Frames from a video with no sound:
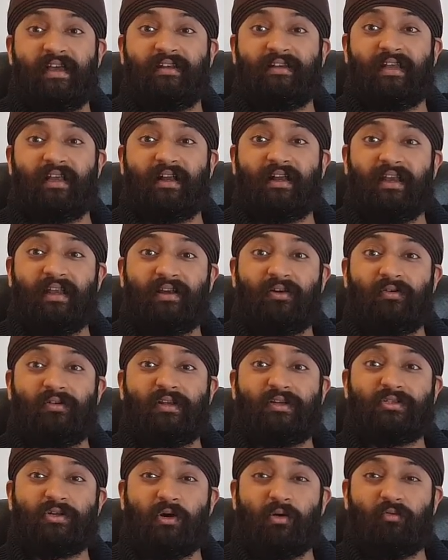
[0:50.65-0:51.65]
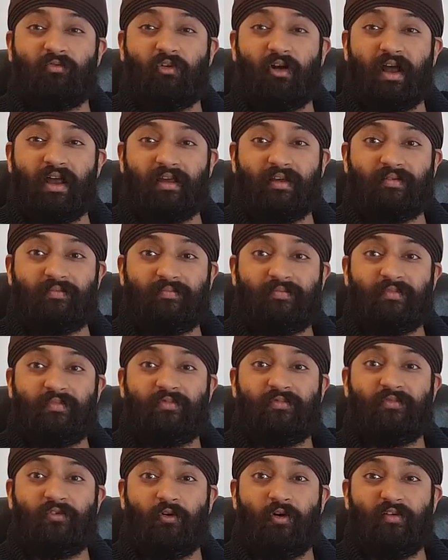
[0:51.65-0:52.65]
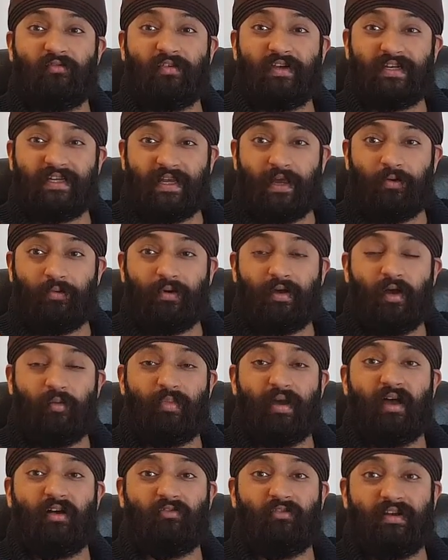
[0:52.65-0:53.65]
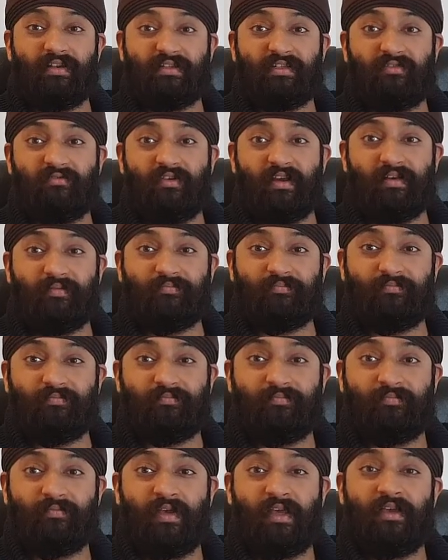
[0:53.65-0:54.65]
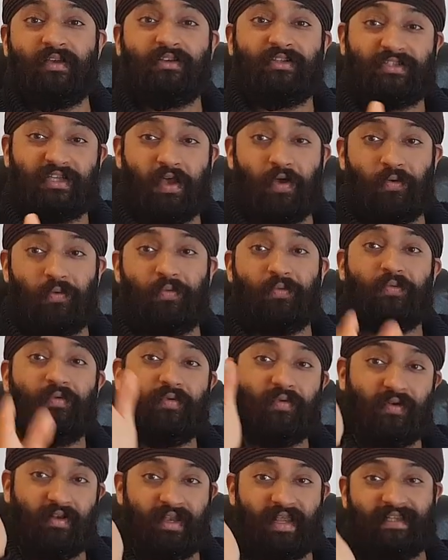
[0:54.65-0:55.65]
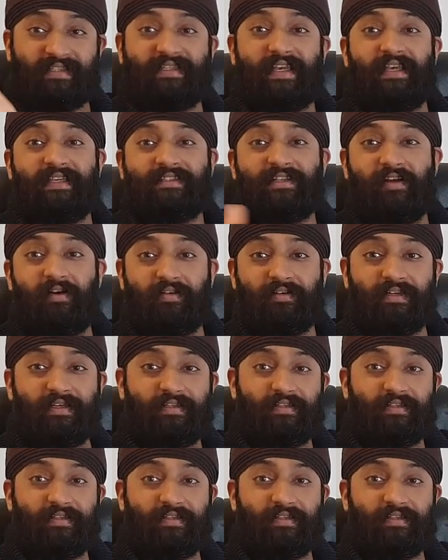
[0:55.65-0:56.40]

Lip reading: then click on the top right for a video about rent-to-rent. So let's get started.